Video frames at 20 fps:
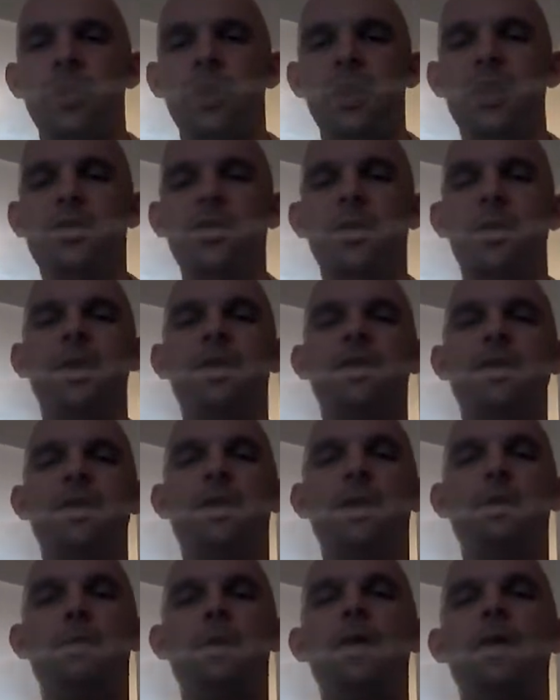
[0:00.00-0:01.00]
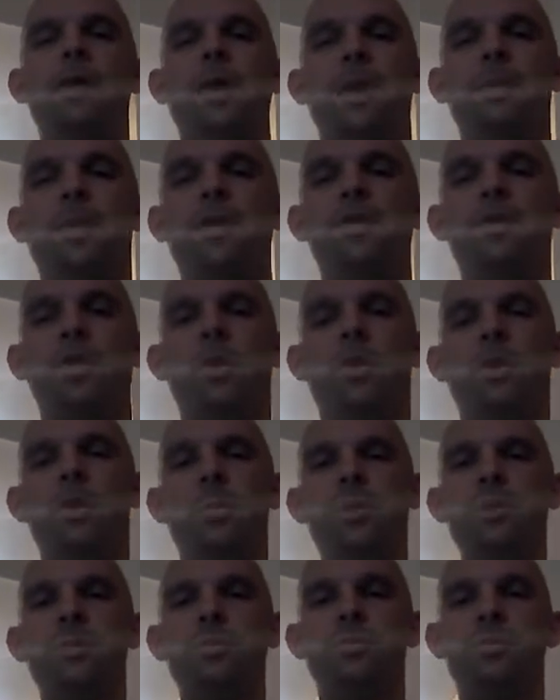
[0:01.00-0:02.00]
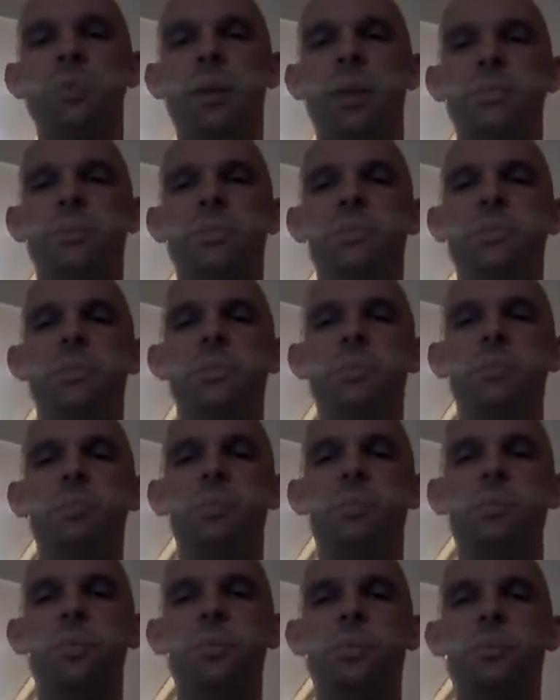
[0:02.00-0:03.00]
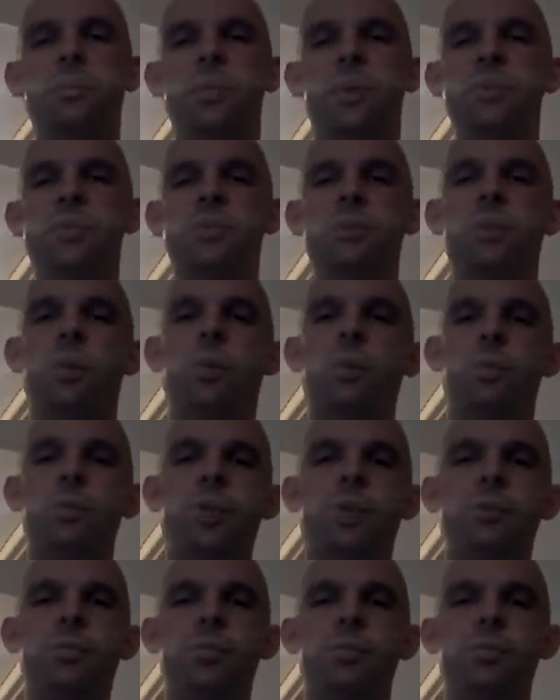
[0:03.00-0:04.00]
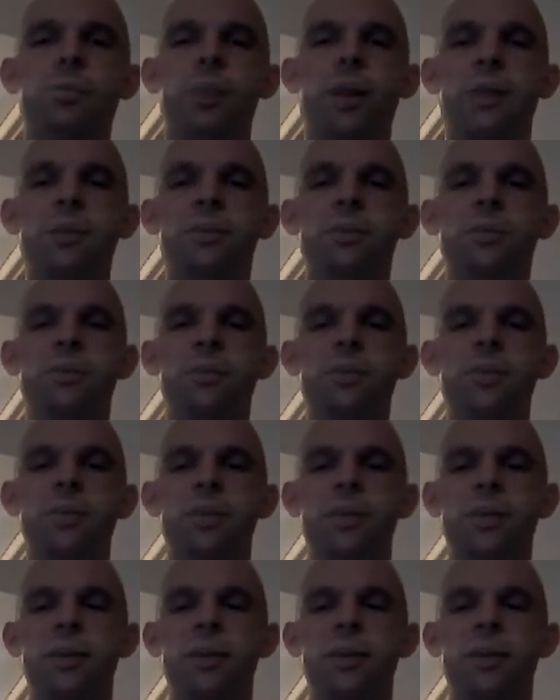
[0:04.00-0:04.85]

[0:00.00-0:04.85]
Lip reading: And show that it's the only blue card amongst a whole bunch of reds. Punch all the rest of the reds.